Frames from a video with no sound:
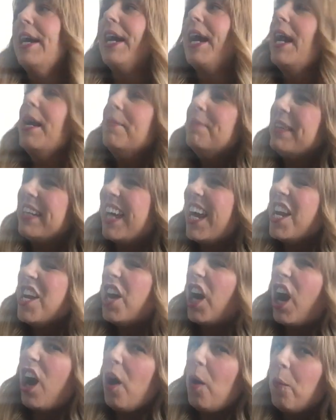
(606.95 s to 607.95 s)
And I'm like, I
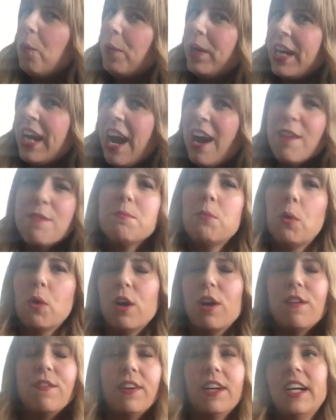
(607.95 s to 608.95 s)
know, we have
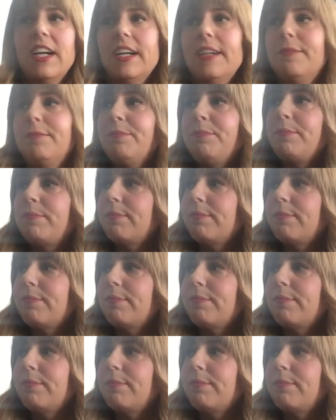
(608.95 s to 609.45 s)
more of a,